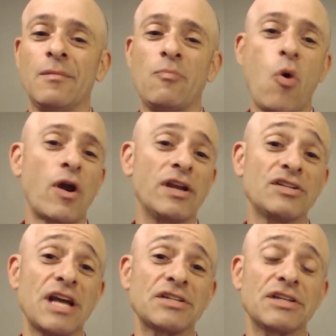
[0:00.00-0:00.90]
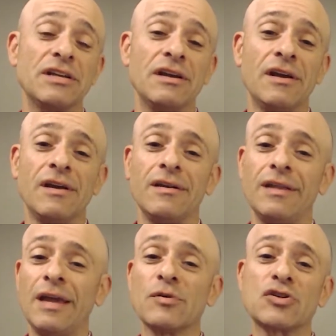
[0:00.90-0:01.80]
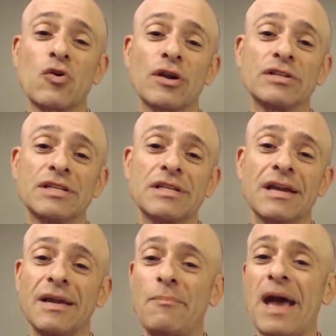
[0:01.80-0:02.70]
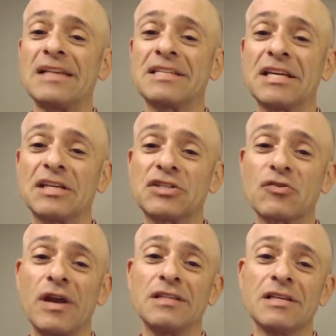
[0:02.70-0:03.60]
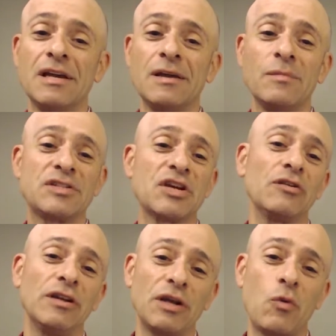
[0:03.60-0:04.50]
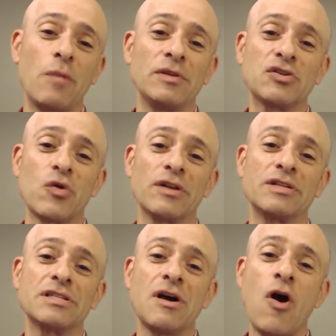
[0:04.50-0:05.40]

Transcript: Port congestion, labor shortages, capacity constraints, material and equipment shortages,